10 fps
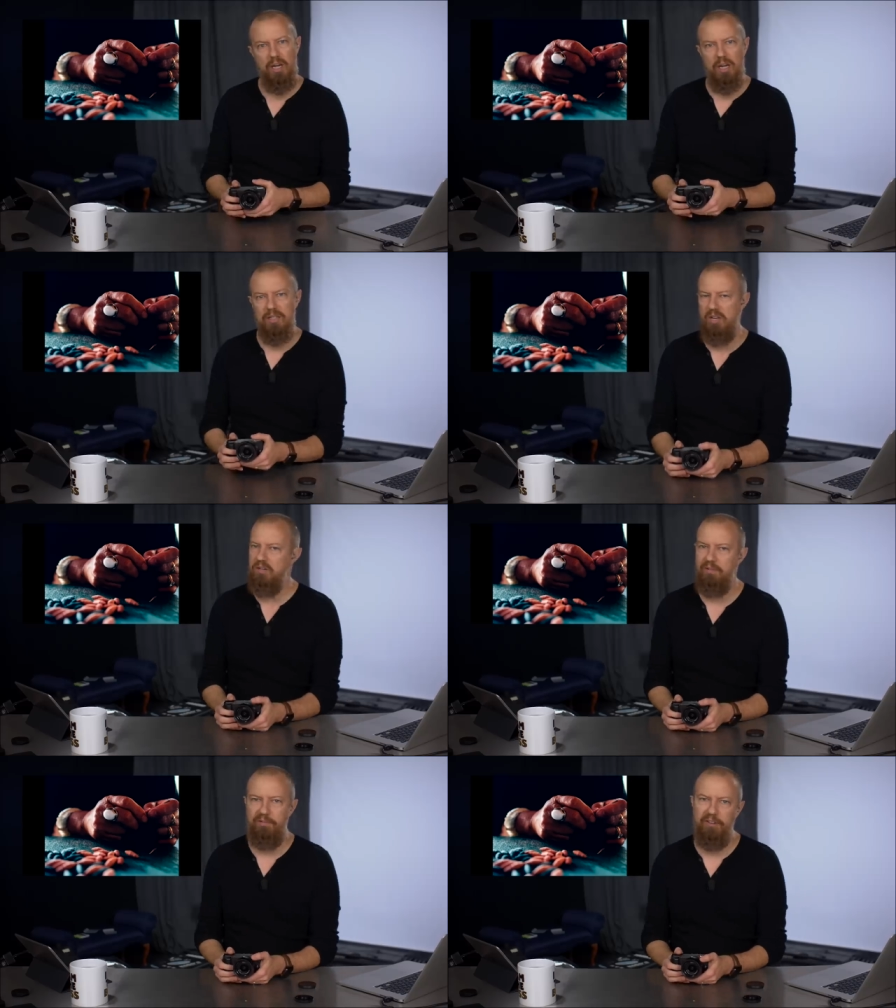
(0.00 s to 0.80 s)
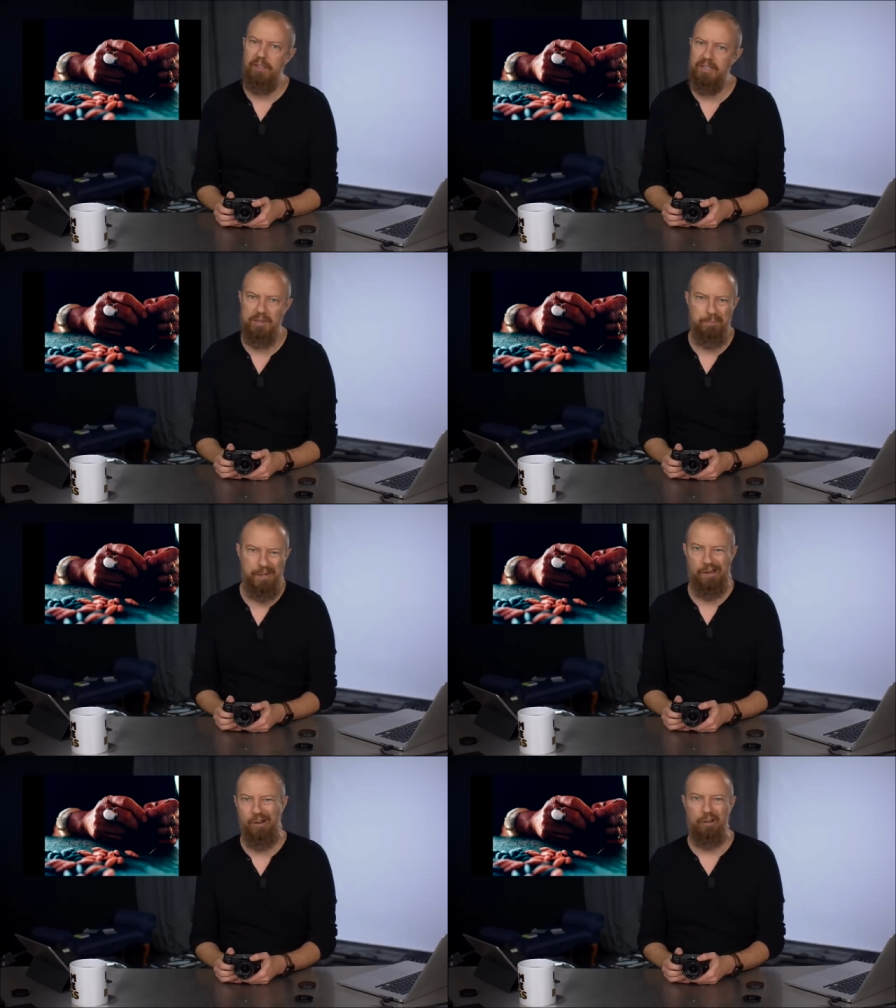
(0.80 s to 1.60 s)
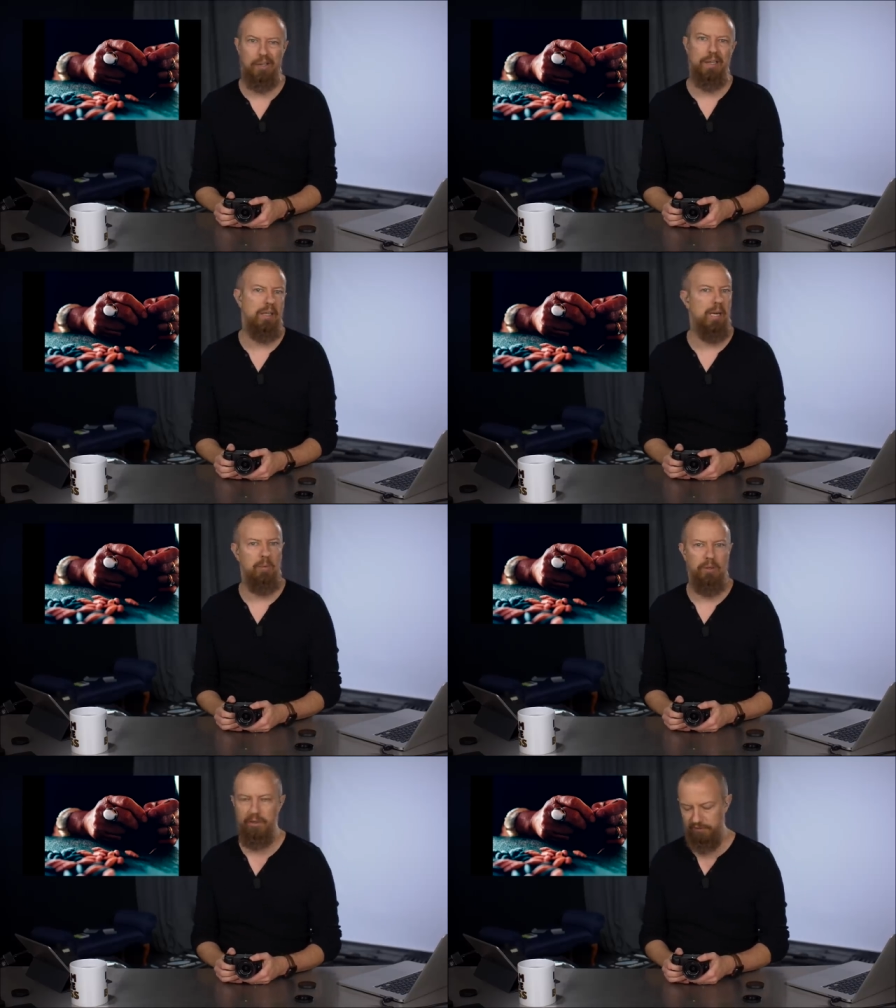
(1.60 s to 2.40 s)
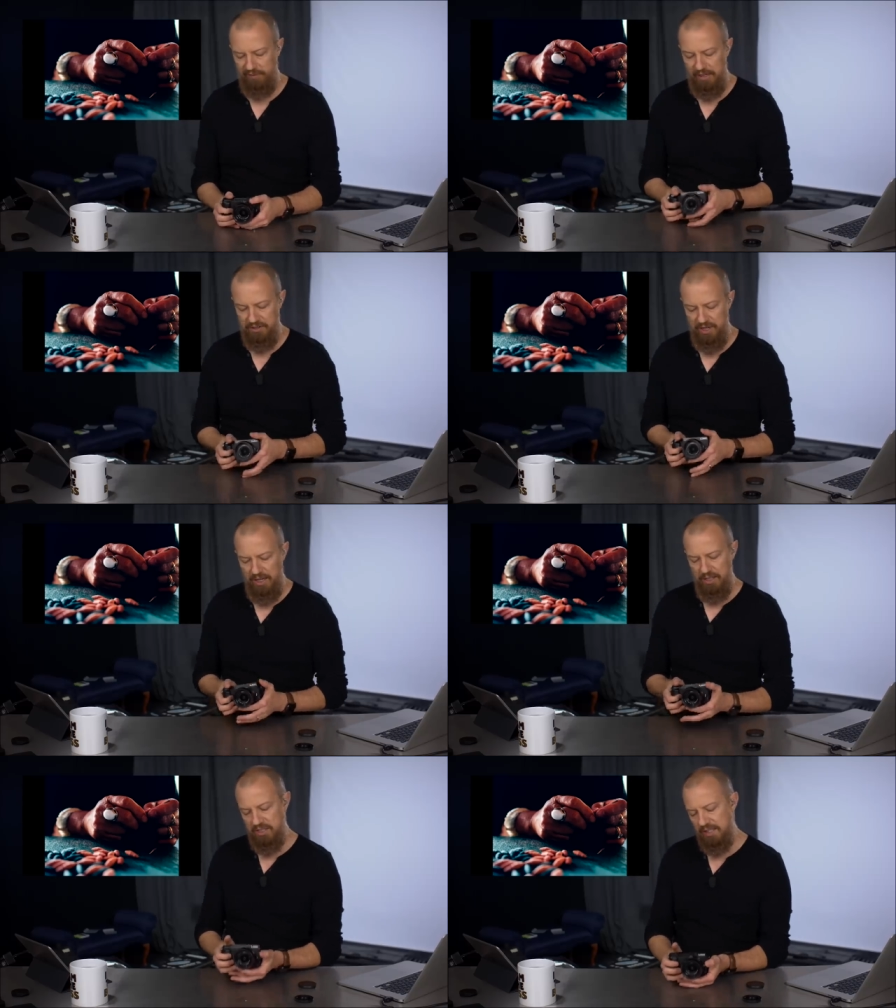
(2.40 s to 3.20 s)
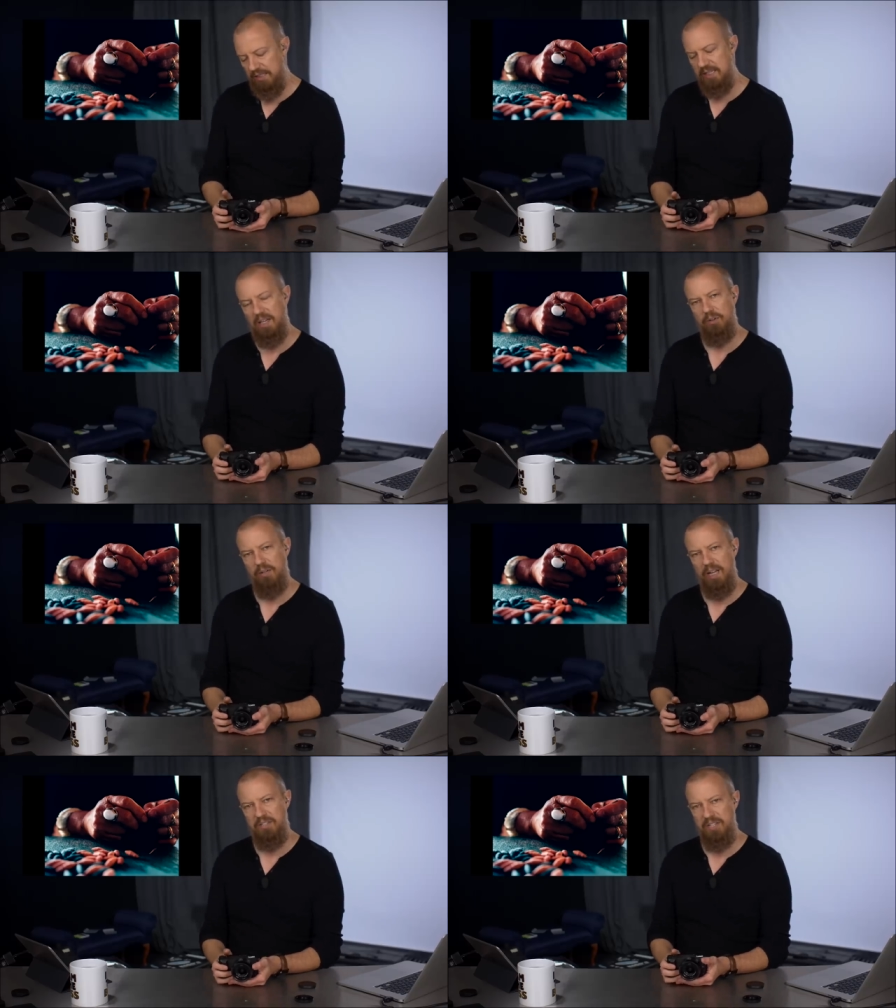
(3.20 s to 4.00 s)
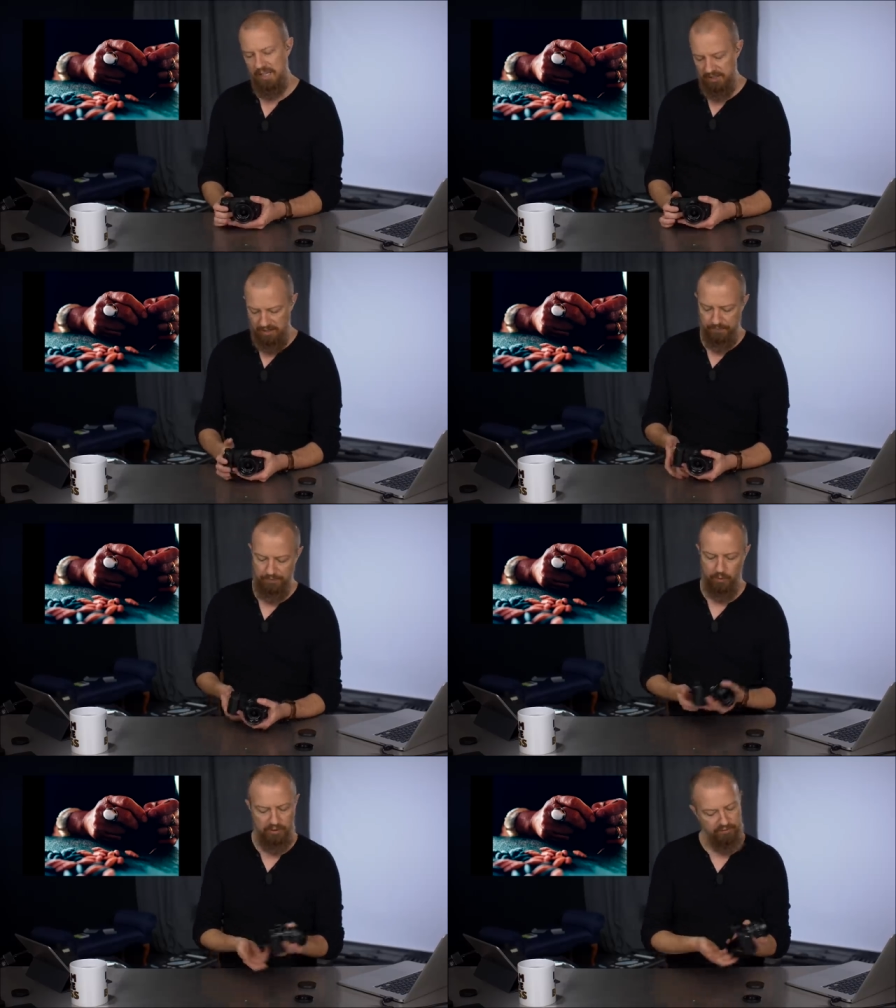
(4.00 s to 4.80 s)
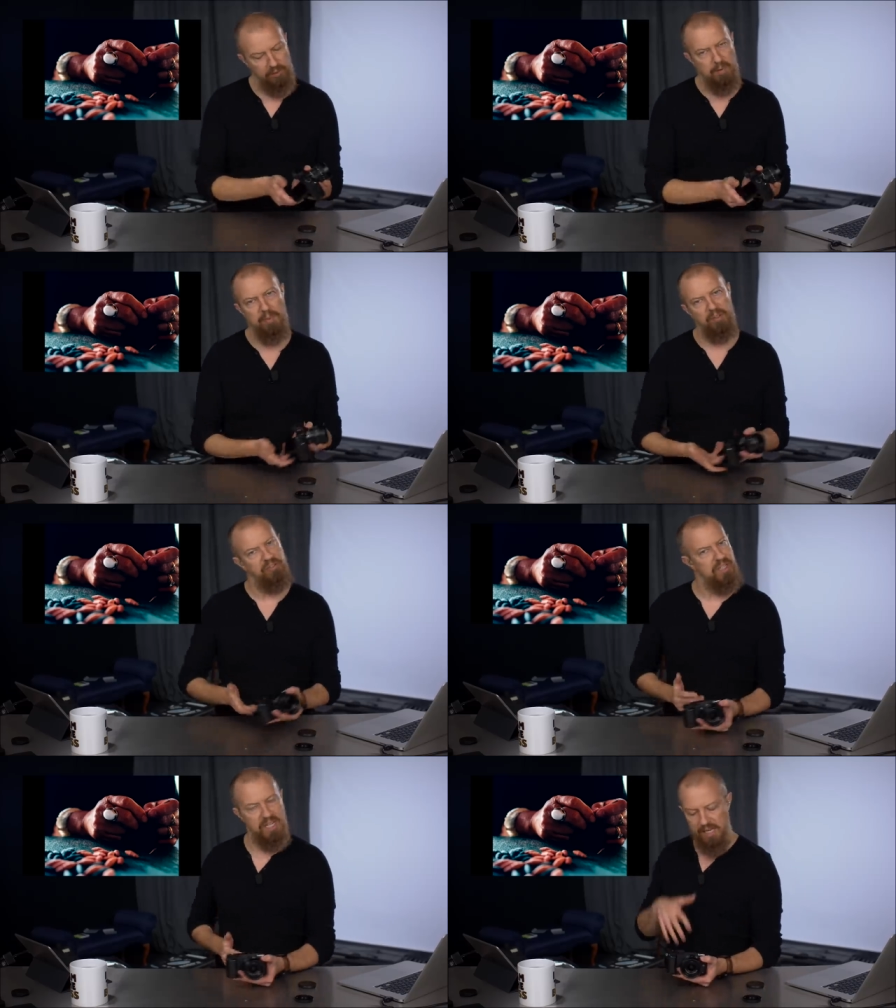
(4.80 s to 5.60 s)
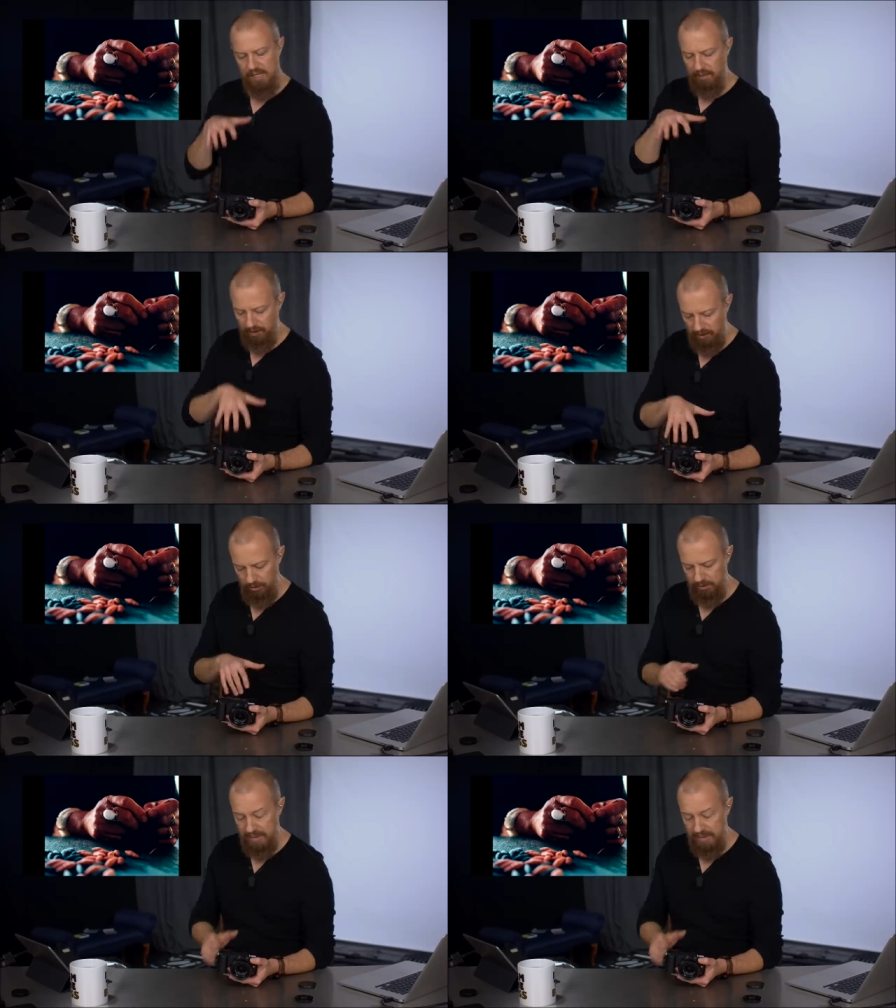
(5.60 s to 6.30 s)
It doesn't feel like some big honking camera in their face. You just get that down there nice and easy. With the flip-up L C D, you kind of look